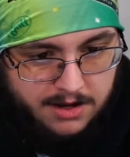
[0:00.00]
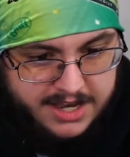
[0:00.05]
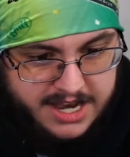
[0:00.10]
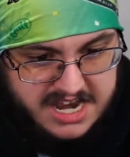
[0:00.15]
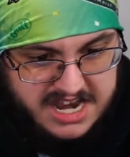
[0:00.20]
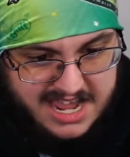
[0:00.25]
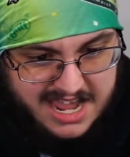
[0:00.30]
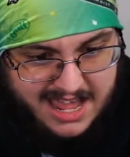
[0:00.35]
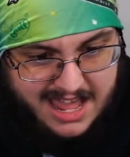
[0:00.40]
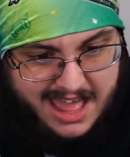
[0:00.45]

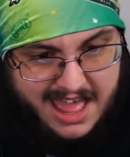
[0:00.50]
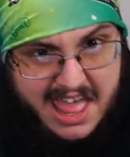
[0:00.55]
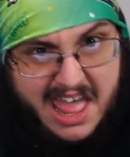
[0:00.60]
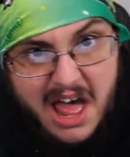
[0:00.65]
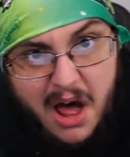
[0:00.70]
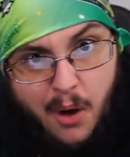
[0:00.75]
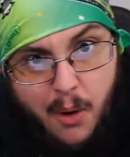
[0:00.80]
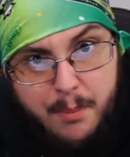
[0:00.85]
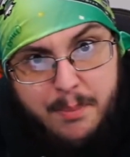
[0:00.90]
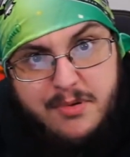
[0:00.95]
Did it
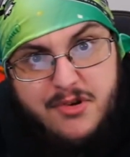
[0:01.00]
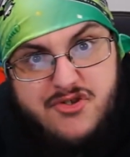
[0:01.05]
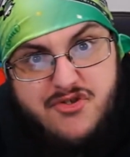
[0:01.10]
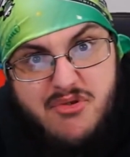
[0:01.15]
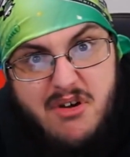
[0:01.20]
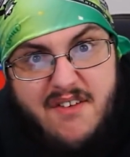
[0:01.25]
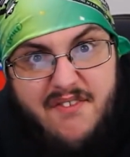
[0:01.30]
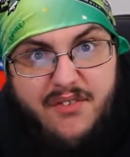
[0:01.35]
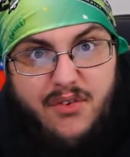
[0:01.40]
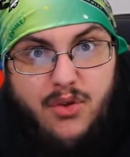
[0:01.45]
help
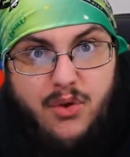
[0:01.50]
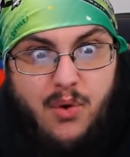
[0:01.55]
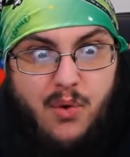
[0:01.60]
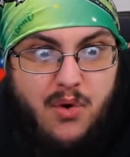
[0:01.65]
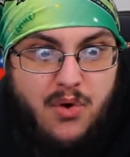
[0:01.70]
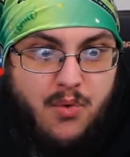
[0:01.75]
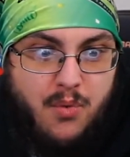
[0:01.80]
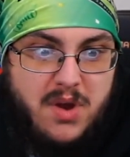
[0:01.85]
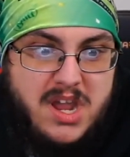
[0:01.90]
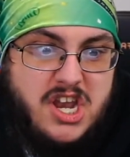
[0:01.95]

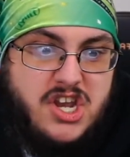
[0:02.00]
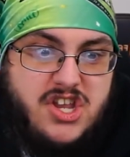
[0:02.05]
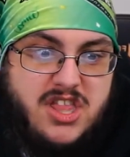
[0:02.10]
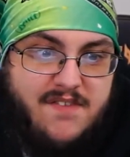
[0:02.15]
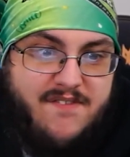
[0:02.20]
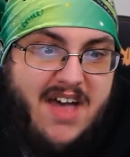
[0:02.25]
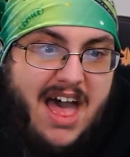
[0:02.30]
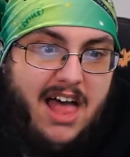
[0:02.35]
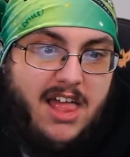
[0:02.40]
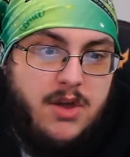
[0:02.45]
Drifloon reach
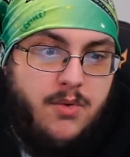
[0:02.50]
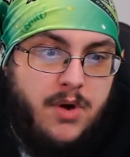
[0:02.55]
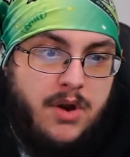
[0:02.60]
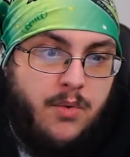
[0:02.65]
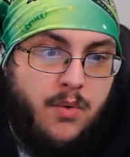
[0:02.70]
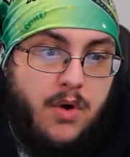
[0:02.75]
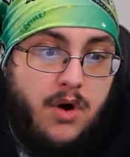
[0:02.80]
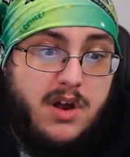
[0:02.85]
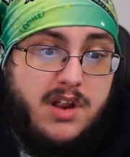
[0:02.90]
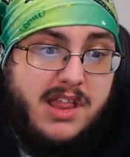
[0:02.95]
the Valley
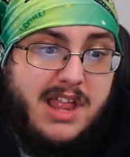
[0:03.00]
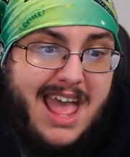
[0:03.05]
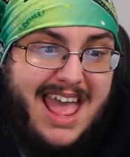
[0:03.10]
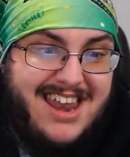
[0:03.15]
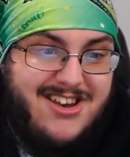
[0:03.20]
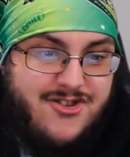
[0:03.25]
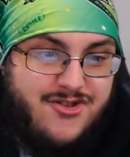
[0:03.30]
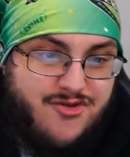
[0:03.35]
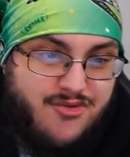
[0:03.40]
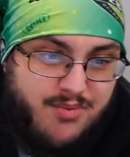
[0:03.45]
Windworks?
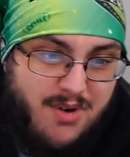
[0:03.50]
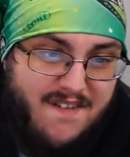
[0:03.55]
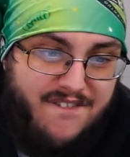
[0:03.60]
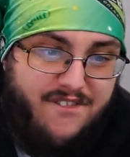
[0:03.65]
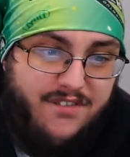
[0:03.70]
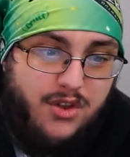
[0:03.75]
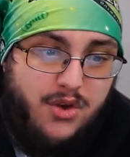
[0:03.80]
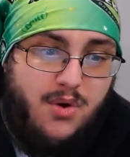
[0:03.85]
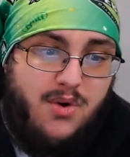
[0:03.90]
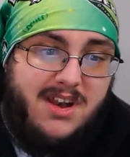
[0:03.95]
And
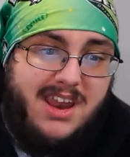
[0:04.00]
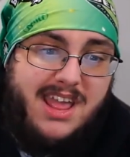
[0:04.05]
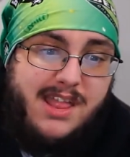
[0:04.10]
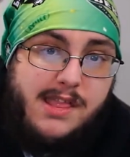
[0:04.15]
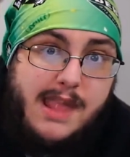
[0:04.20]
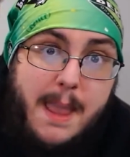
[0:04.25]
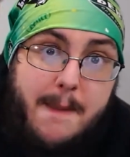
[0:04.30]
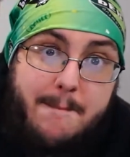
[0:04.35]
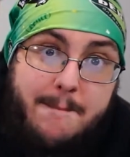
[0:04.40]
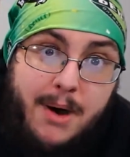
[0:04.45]
Drifloon
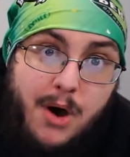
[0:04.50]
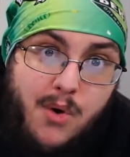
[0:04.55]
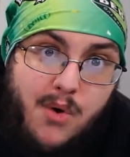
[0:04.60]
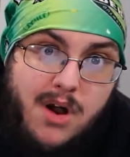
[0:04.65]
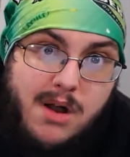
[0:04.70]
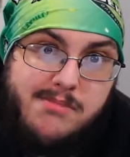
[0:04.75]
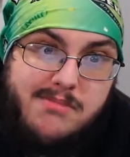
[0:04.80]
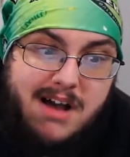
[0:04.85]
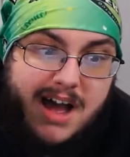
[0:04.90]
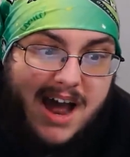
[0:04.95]
is a
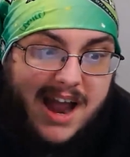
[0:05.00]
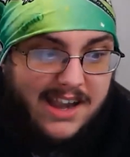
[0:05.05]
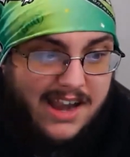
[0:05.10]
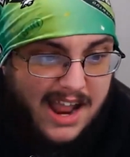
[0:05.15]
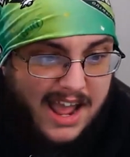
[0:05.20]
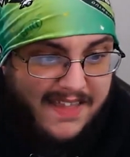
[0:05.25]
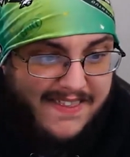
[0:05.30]
Pokemon